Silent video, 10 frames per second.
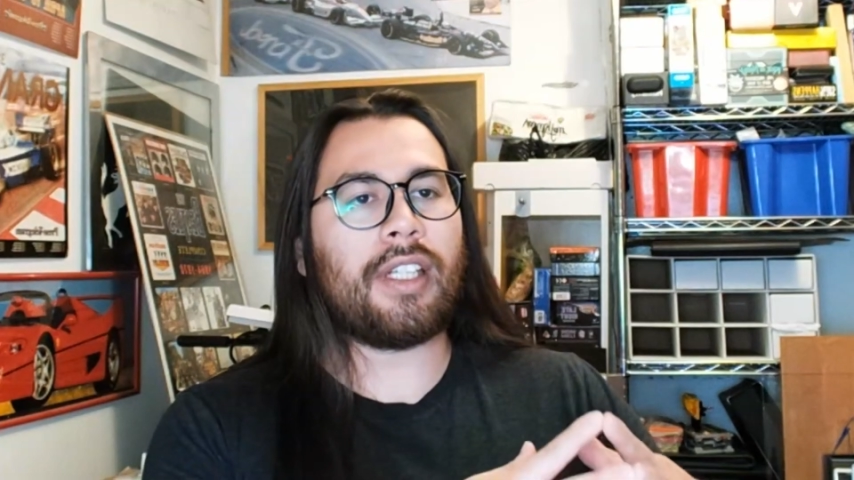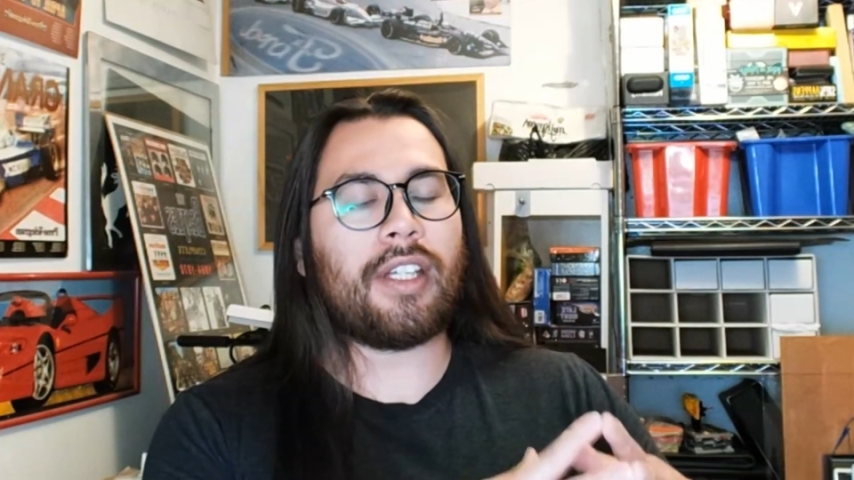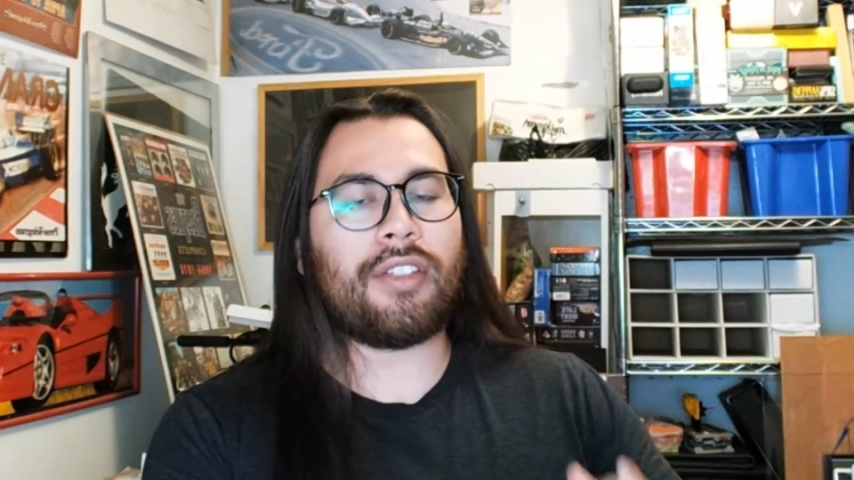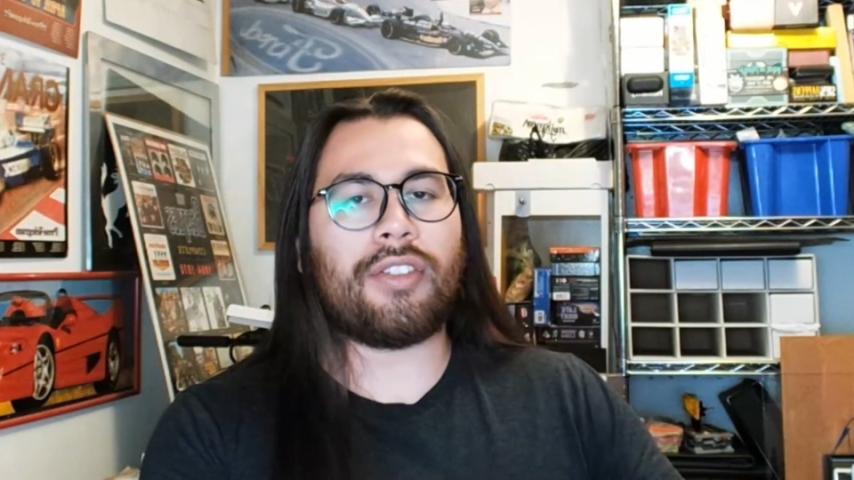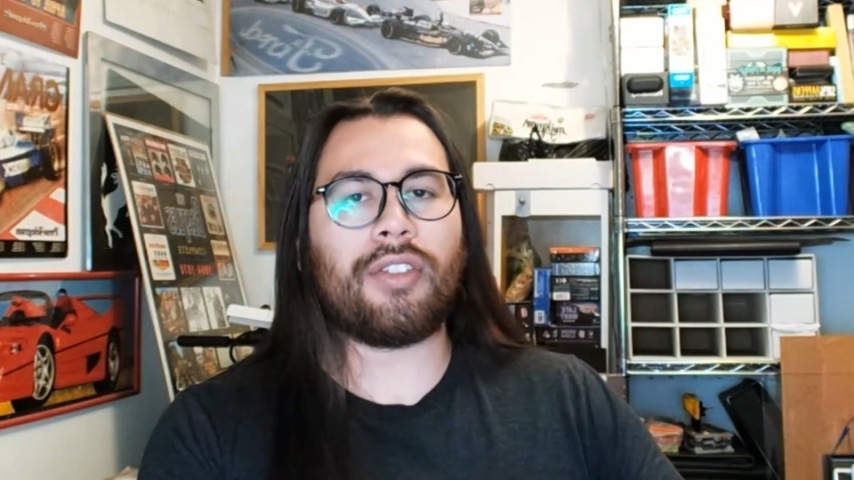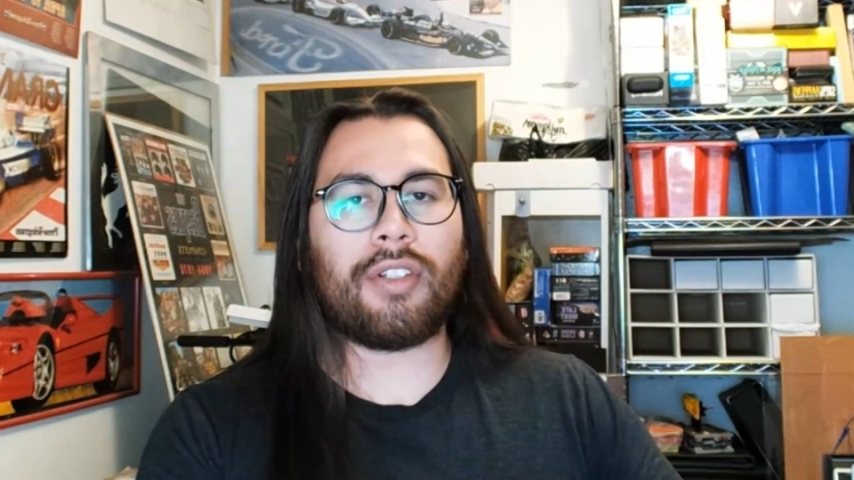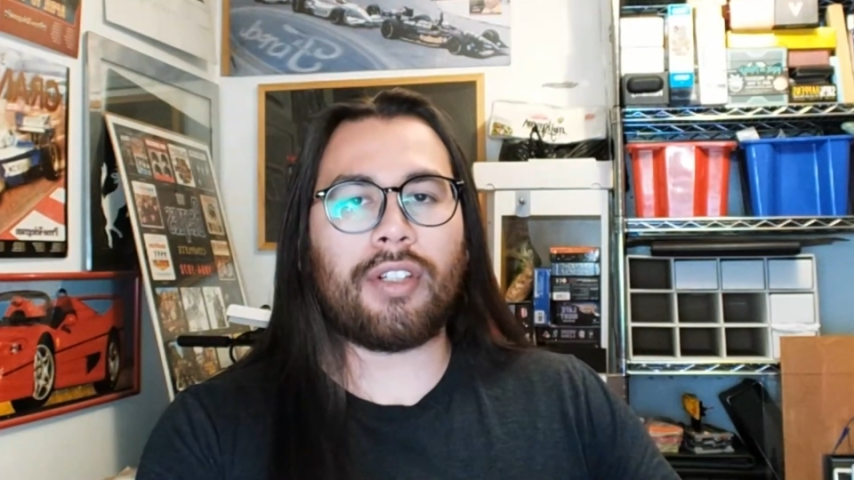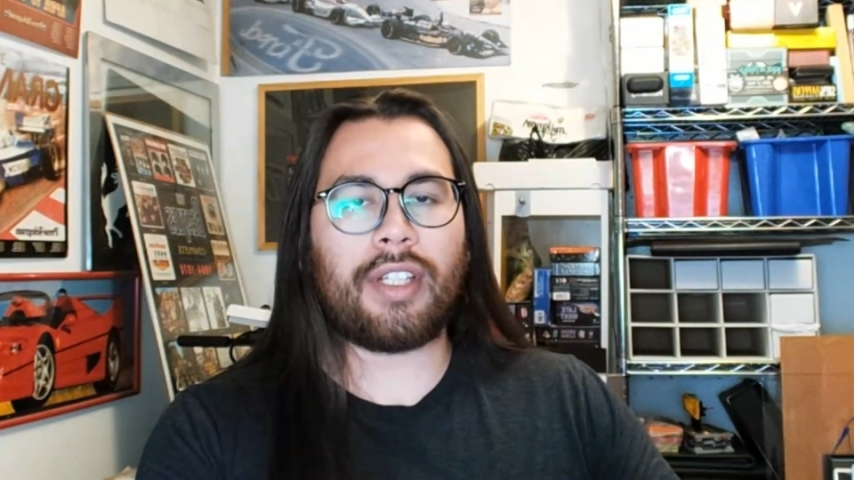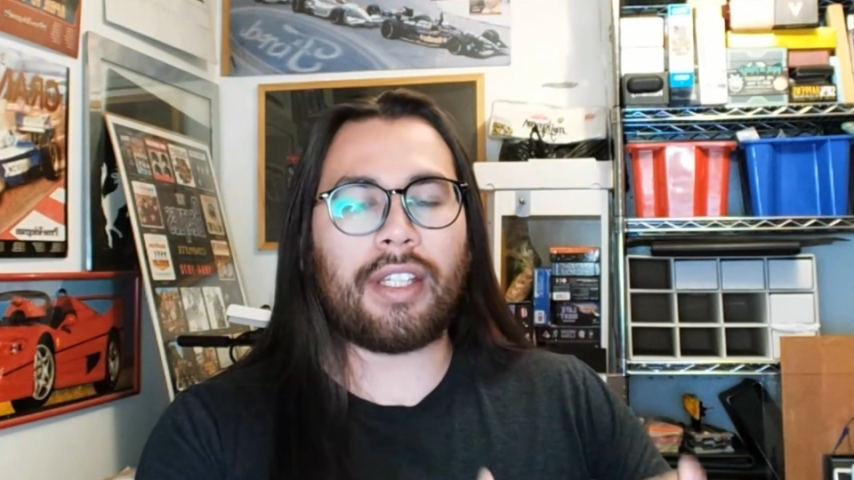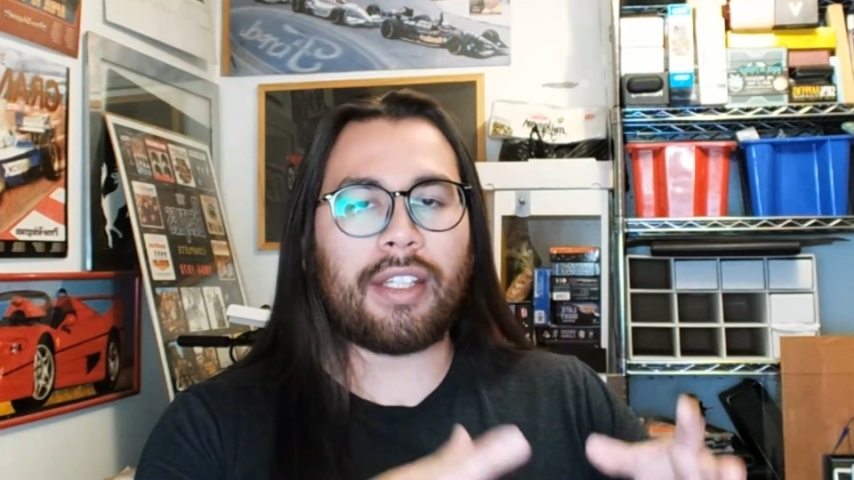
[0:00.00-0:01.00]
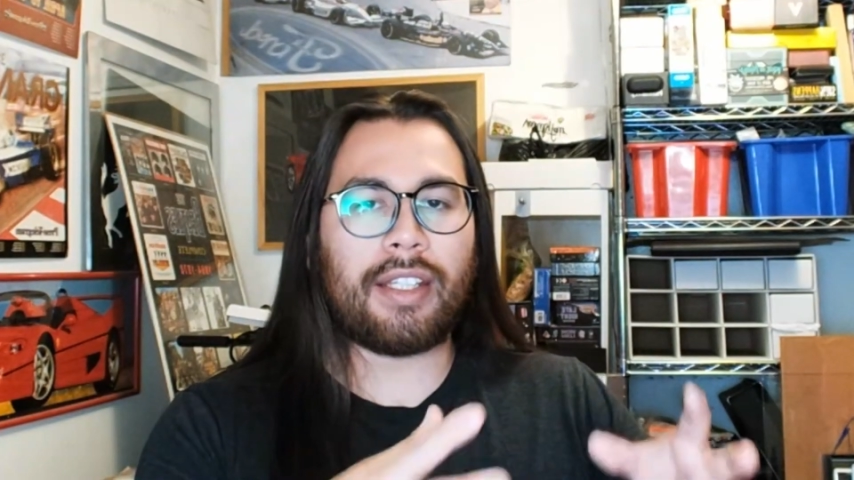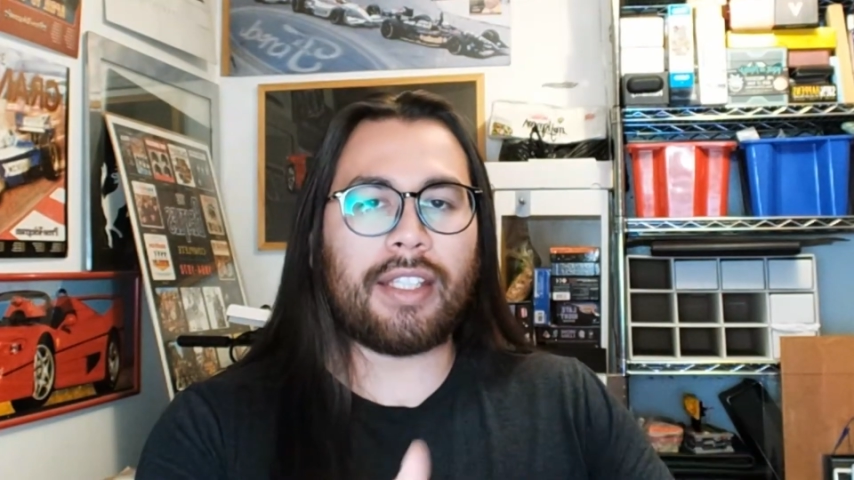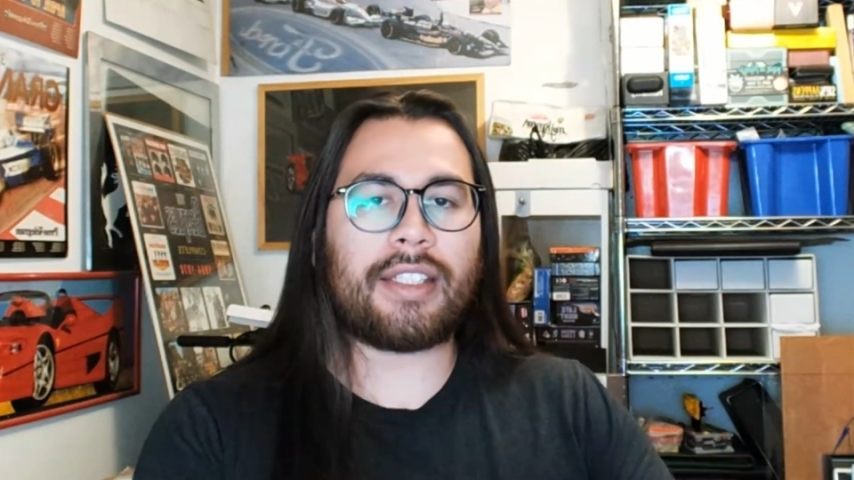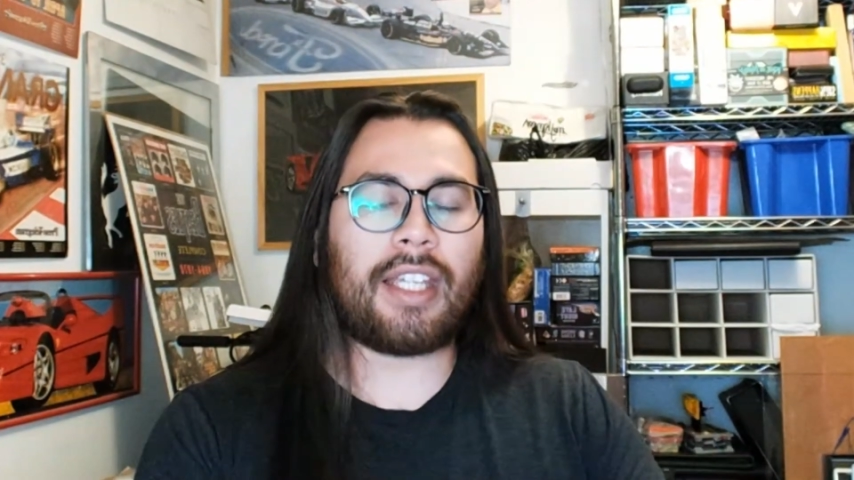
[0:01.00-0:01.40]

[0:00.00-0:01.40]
enjoy this